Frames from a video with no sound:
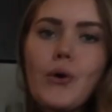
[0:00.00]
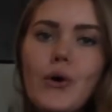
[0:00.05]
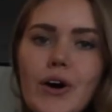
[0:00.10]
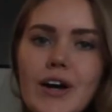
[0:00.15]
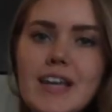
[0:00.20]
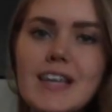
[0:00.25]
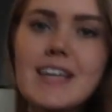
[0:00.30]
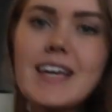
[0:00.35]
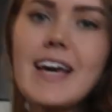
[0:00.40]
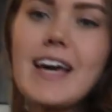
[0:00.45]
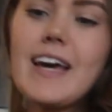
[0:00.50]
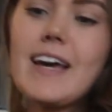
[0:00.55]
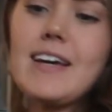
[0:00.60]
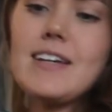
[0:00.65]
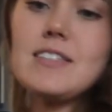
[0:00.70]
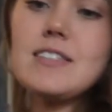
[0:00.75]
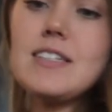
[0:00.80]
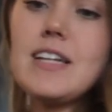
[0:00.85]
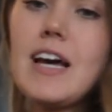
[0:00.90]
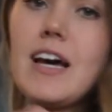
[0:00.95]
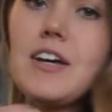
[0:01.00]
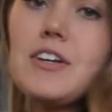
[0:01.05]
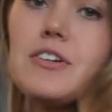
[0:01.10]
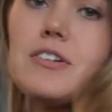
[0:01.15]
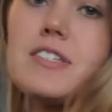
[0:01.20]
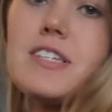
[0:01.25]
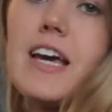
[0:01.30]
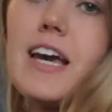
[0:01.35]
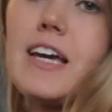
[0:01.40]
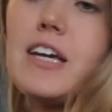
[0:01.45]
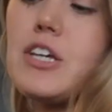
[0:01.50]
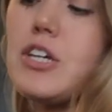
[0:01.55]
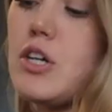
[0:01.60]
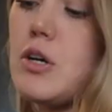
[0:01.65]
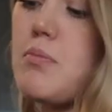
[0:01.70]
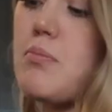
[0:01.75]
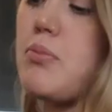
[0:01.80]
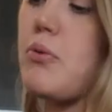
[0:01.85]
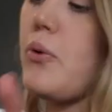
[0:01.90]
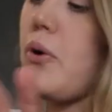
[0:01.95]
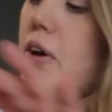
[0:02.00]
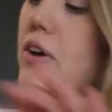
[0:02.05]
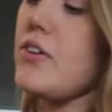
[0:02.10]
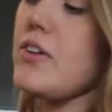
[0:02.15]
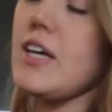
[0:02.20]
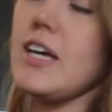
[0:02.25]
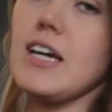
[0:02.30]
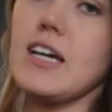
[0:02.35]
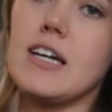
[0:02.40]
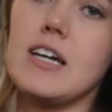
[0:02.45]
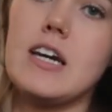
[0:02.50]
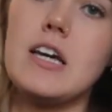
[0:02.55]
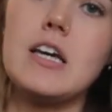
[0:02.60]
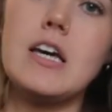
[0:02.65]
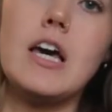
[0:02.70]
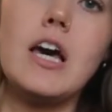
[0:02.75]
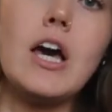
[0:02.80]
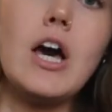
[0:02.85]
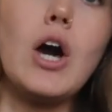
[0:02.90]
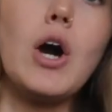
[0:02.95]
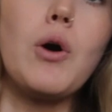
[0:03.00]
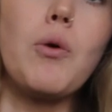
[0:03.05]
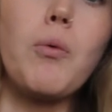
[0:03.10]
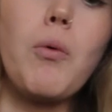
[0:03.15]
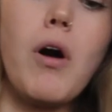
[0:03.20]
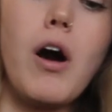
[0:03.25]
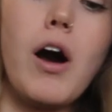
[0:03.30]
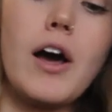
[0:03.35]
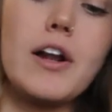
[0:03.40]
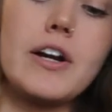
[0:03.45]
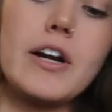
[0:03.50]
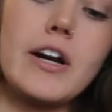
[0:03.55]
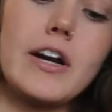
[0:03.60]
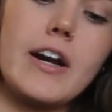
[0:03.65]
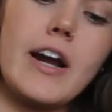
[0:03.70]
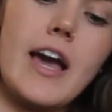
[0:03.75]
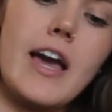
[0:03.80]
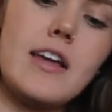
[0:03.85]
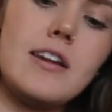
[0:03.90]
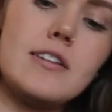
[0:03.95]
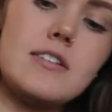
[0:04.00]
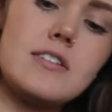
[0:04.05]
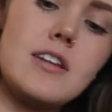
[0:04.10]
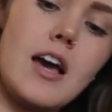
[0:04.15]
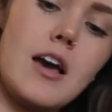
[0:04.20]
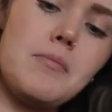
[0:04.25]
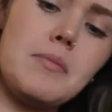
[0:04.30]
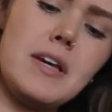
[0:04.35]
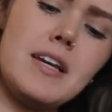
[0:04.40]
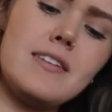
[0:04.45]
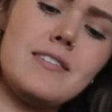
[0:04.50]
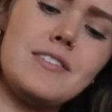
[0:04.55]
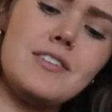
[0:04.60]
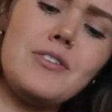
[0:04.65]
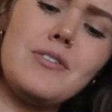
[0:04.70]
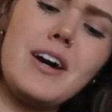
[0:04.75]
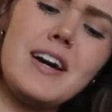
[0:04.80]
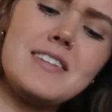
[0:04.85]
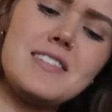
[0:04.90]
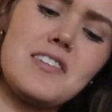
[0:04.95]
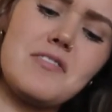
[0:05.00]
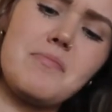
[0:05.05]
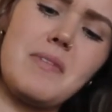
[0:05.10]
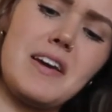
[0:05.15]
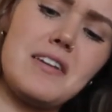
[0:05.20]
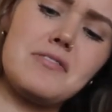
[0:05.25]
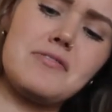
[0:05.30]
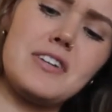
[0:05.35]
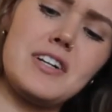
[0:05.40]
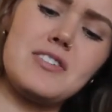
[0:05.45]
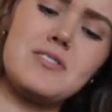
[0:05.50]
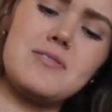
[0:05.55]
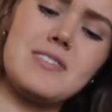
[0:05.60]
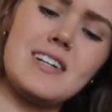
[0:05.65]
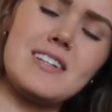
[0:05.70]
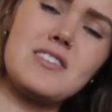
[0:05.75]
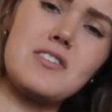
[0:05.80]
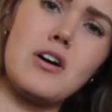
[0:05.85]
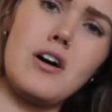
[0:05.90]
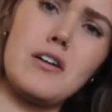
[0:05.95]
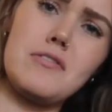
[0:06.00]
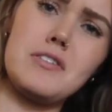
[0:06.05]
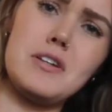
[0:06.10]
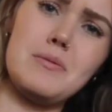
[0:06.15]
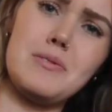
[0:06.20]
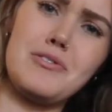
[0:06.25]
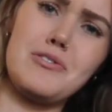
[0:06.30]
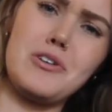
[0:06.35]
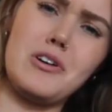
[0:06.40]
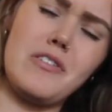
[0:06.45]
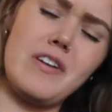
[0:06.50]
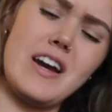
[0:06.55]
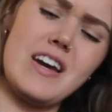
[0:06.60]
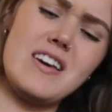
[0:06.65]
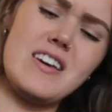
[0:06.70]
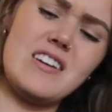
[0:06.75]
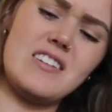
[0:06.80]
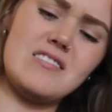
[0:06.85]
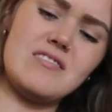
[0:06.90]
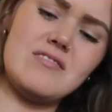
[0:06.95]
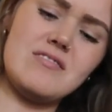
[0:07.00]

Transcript: Okay, now you take your boiling water, and I mean, you guys have made French press coffee before, right?